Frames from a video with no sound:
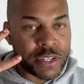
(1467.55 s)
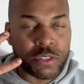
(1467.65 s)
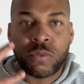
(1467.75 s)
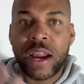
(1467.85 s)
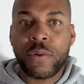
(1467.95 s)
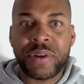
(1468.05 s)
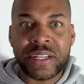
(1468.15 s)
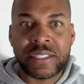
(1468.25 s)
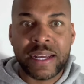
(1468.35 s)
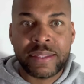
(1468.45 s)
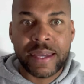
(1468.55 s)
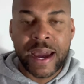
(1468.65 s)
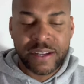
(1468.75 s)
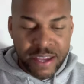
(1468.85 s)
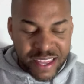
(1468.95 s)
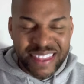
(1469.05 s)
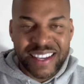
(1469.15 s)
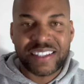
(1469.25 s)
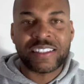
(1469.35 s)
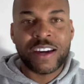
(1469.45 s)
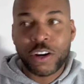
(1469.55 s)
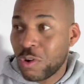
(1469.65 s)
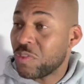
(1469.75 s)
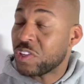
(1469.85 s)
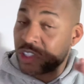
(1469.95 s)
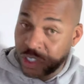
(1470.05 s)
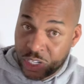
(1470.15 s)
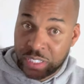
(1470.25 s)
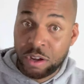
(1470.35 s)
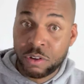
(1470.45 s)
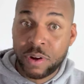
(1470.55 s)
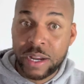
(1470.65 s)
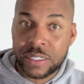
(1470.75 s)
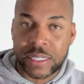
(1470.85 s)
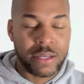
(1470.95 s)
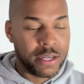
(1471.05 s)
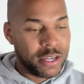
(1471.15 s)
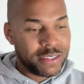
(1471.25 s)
And right when he said that, this guttural, this is going to sound crazy,